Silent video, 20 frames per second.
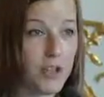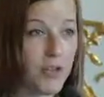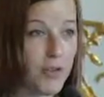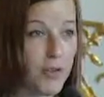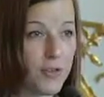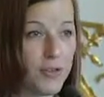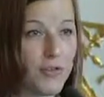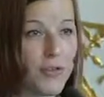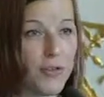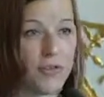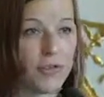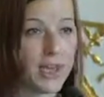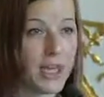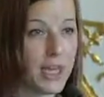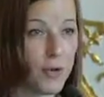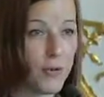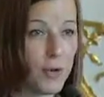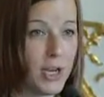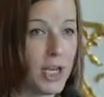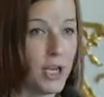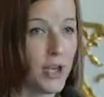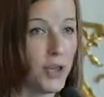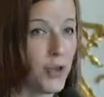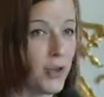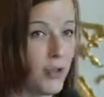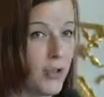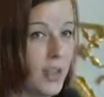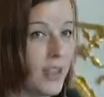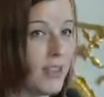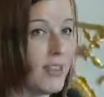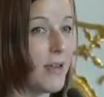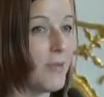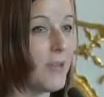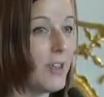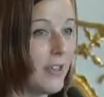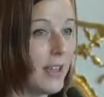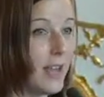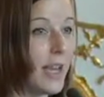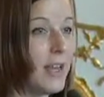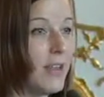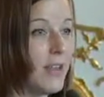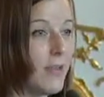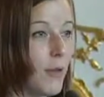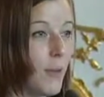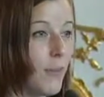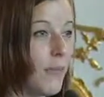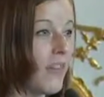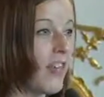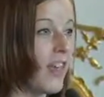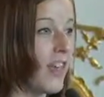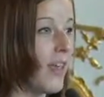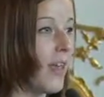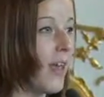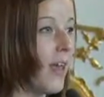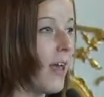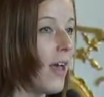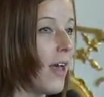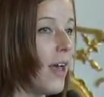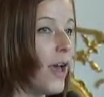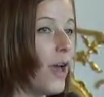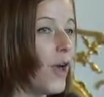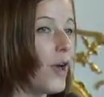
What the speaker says: it's just not regulation. There is really something